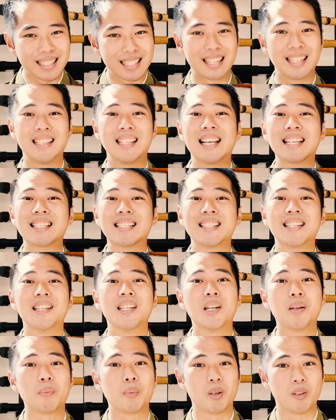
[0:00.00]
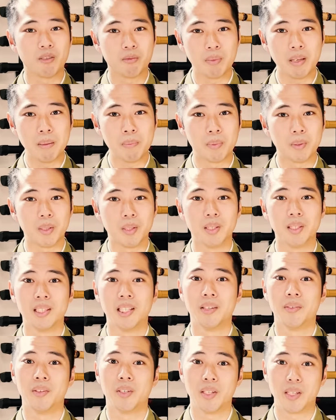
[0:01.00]
to lessen the number of people
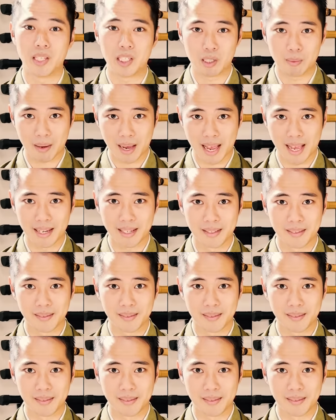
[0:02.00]
living in Japan.